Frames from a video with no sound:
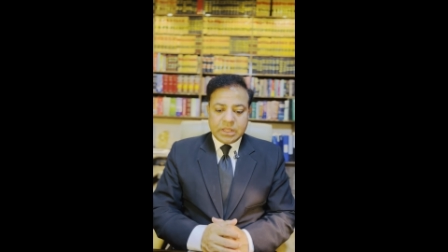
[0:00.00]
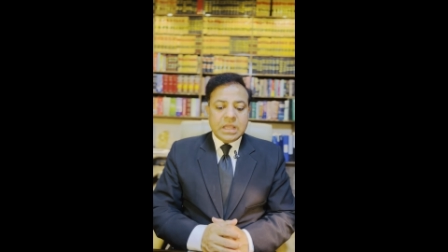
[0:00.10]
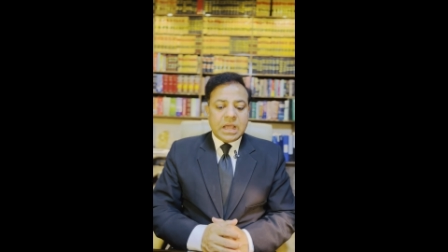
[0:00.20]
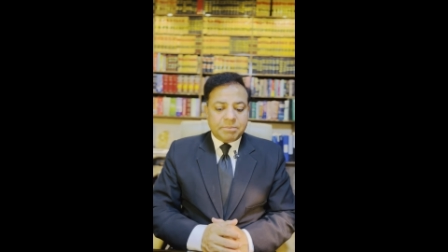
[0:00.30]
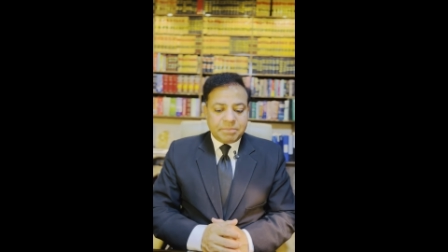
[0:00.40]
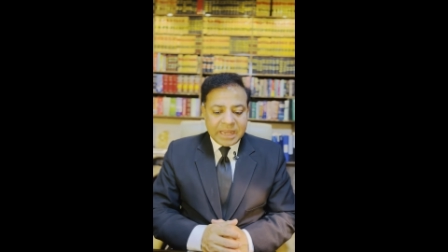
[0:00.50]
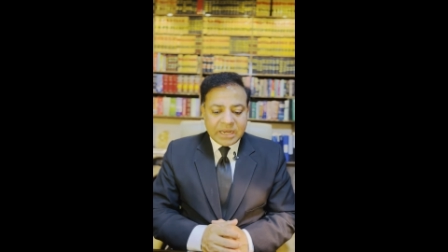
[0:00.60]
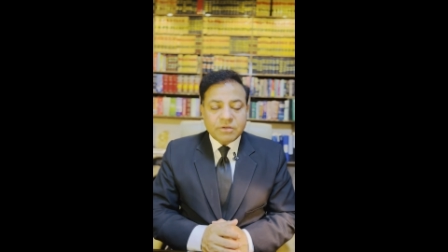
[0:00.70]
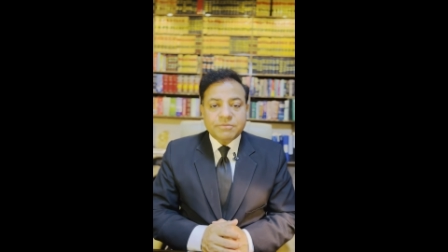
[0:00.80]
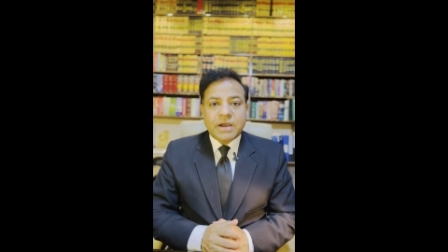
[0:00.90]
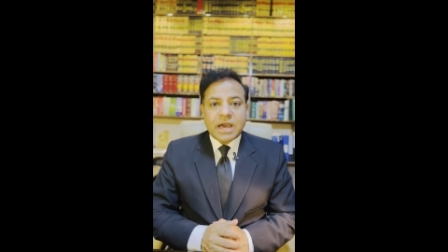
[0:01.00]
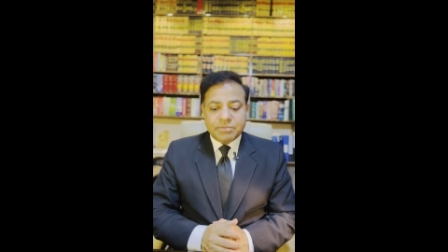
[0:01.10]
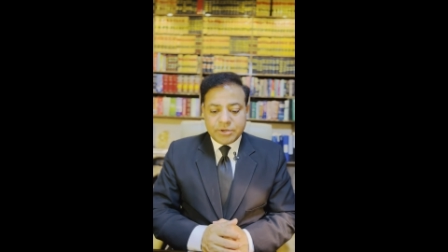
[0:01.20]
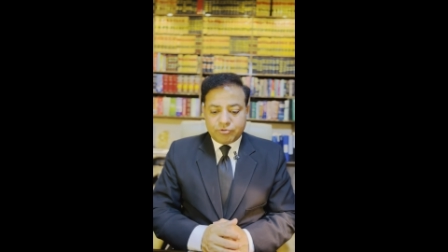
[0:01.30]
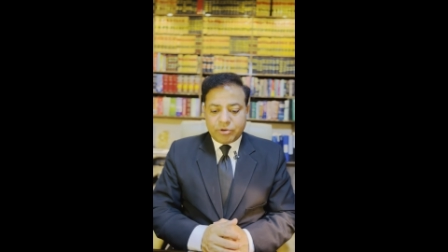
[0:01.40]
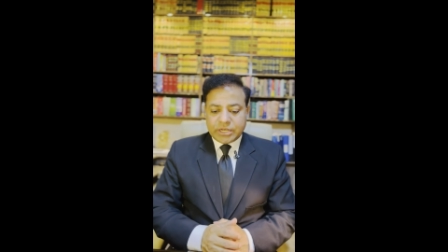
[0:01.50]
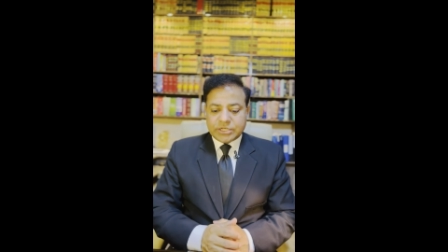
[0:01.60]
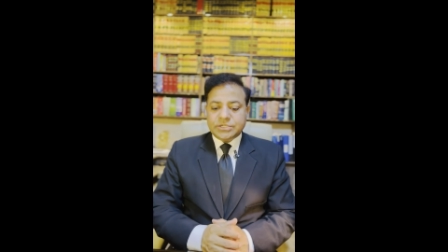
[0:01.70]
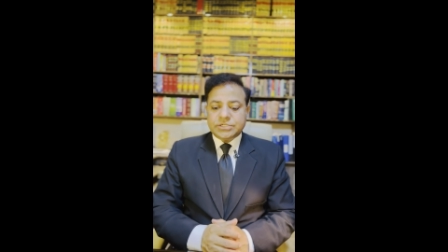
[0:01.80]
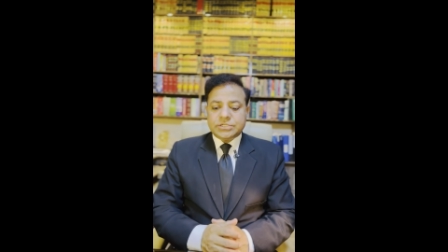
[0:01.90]
A panel of
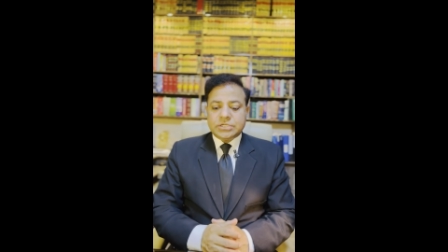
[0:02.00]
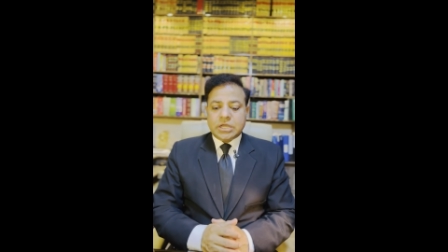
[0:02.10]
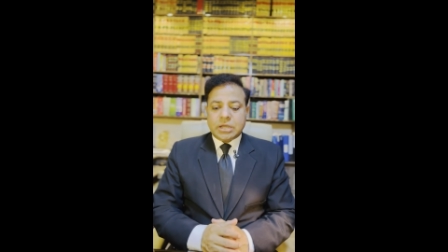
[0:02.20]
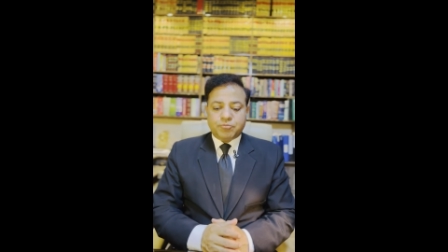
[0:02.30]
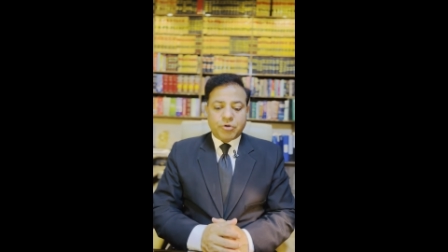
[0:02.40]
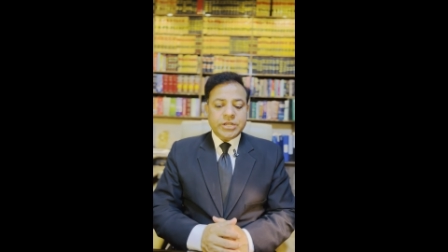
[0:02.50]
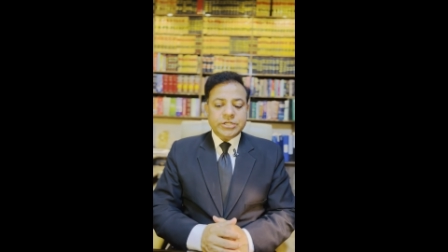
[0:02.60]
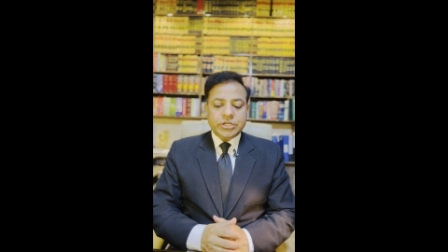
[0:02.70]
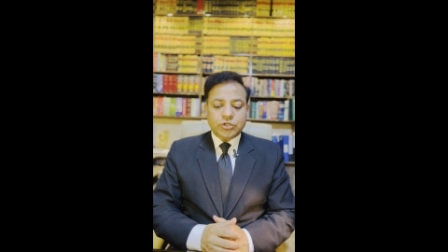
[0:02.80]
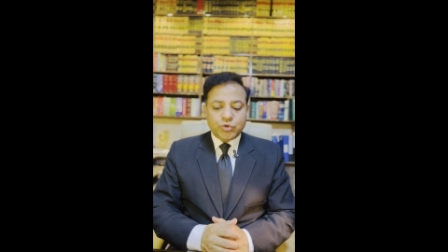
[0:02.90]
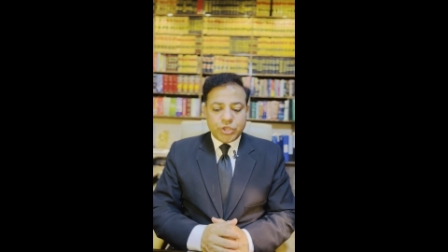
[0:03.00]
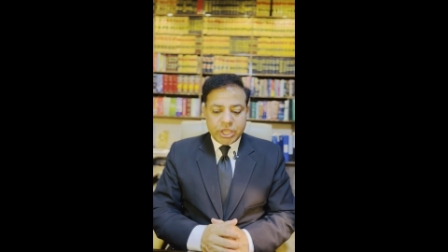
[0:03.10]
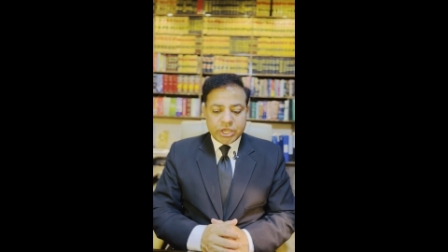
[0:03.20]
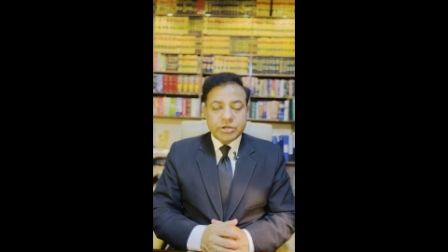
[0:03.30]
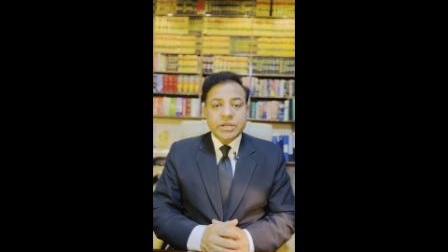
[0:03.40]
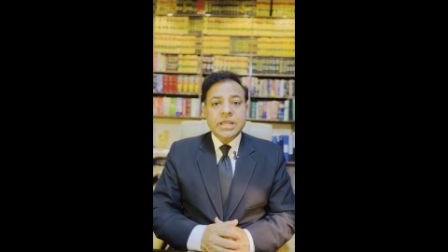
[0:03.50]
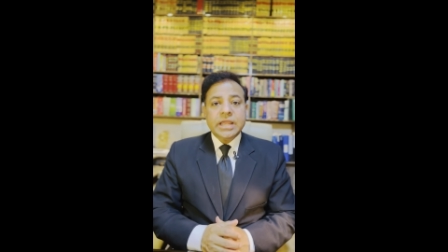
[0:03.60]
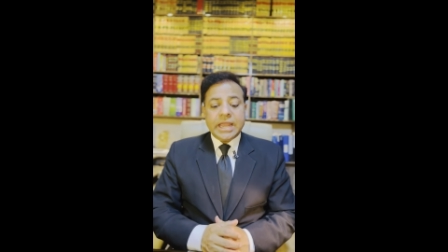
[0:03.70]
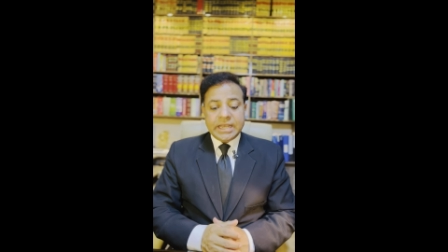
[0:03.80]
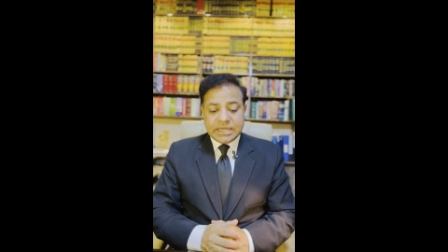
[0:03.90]
arbitrators appointed to hear
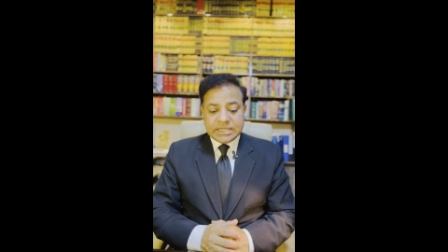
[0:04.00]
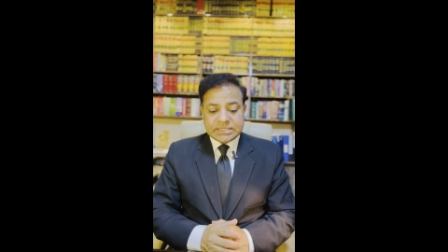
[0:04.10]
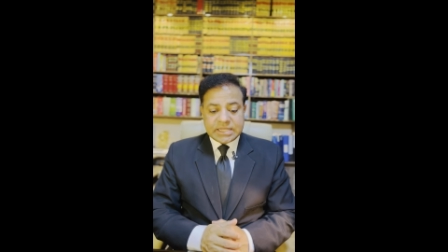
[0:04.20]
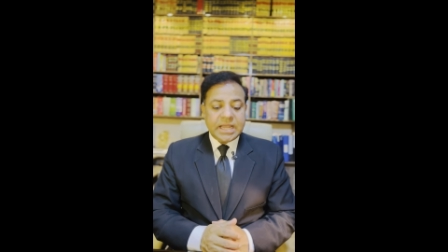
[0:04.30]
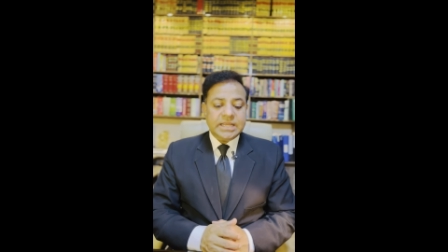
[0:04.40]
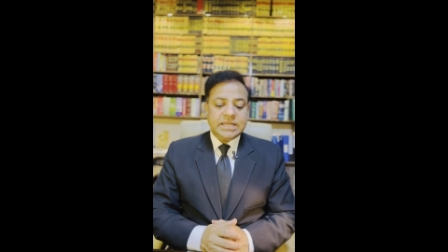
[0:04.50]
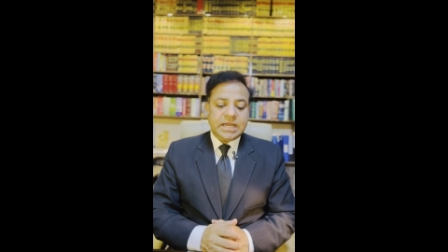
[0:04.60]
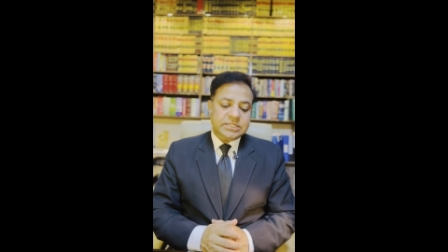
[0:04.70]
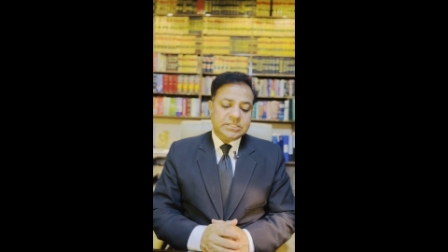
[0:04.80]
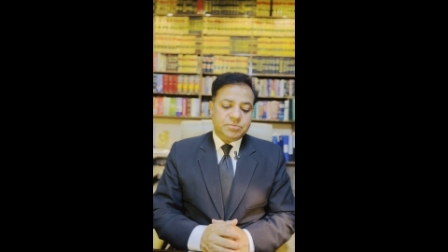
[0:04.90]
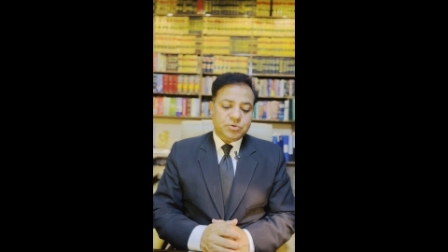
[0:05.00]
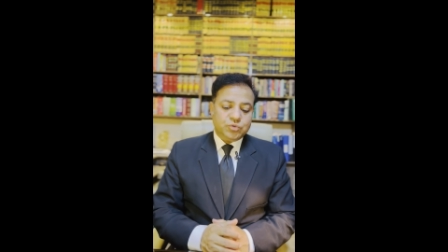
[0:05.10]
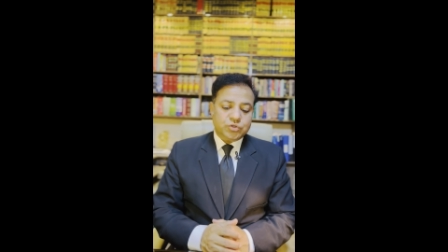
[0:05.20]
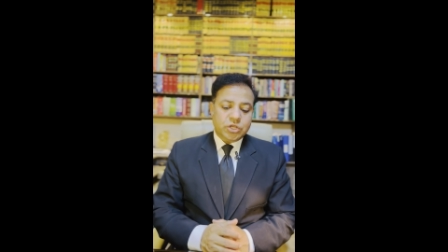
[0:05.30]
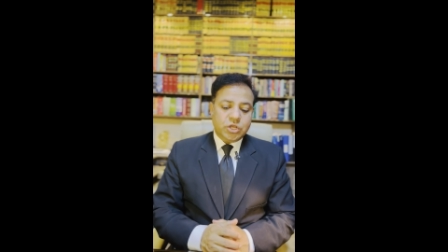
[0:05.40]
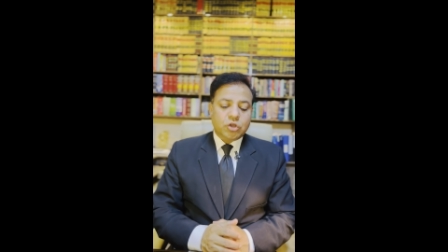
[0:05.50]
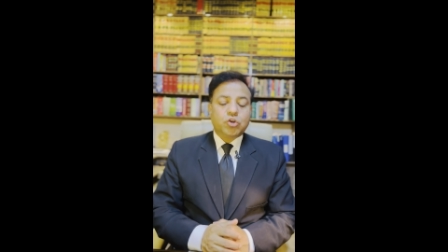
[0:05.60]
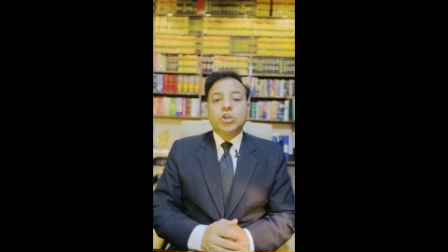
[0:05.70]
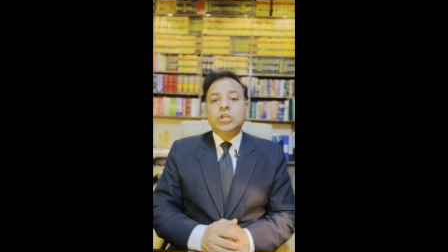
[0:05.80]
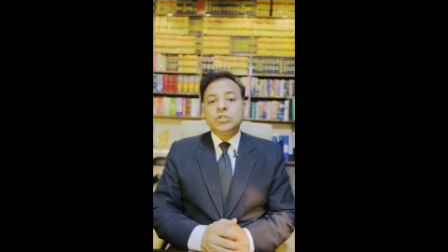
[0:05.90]
and decide a dispute
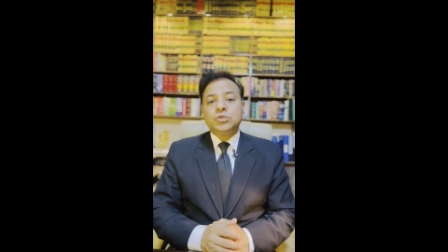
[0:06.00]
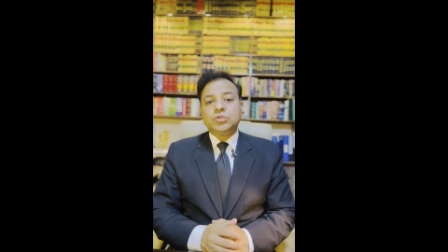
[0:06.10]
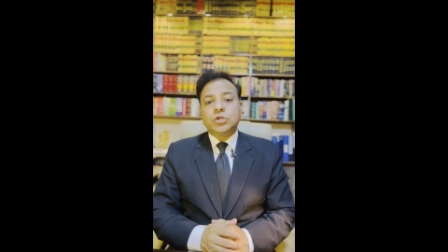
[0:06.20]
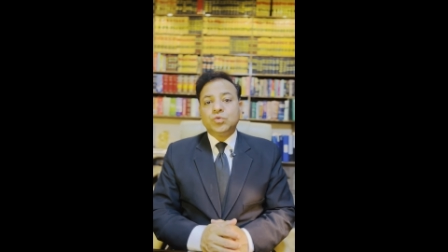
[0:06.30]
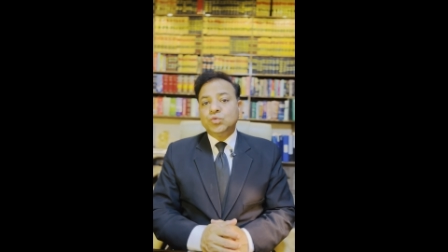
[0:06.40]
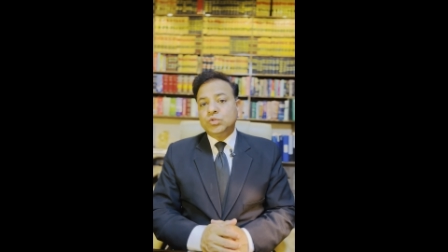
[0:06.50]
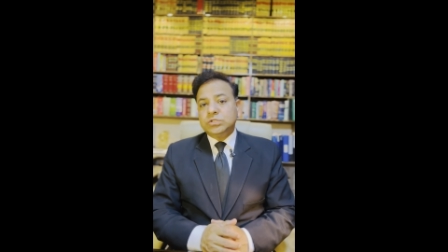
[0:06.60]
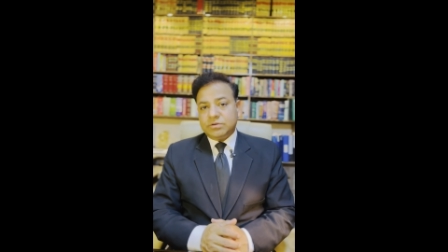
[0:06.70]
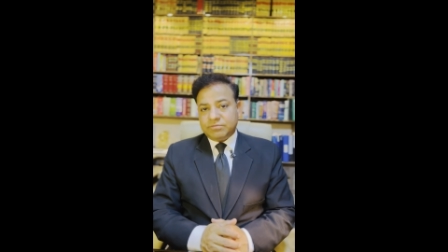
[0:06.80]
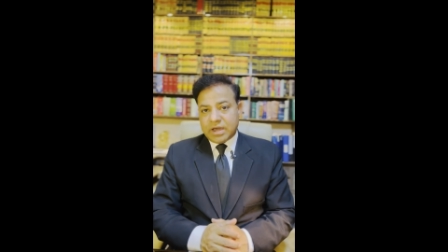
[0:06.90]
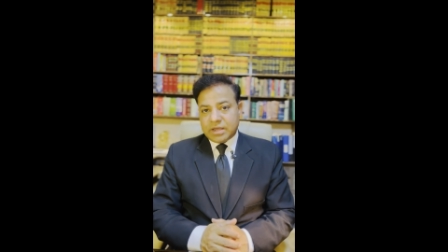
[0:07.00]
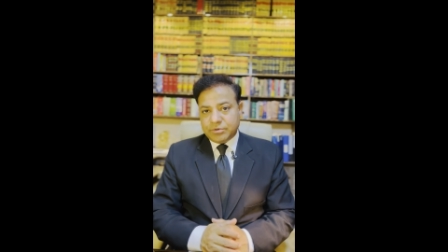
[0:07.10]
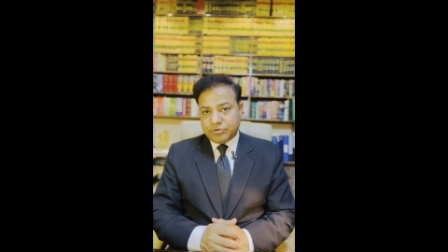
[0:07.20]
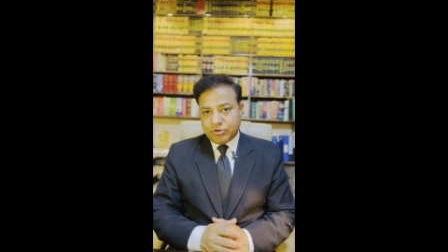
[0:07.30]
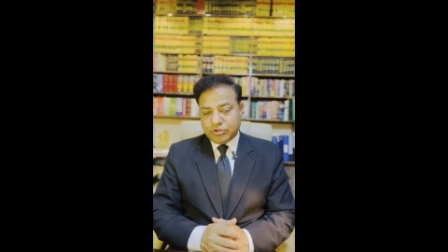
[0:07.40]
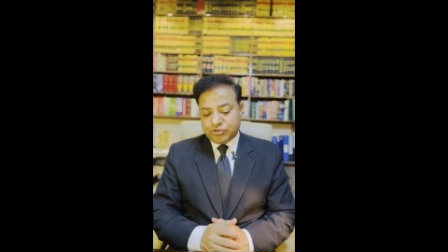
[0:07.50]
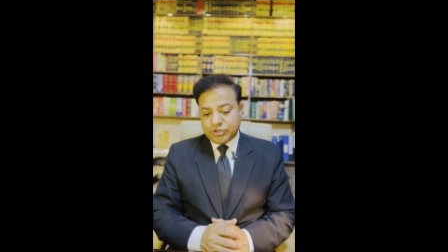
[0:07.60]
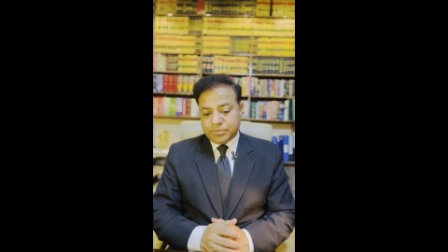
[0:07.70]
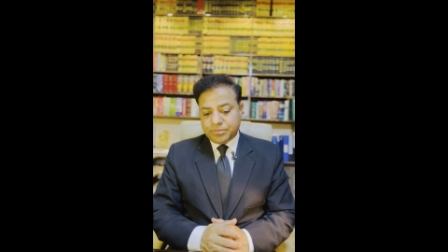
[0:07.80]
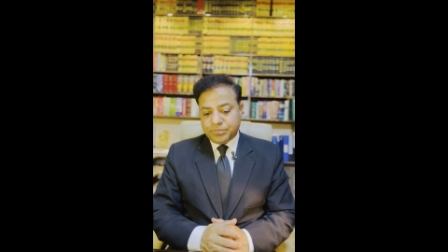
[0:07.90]
according to the rules of arbitration.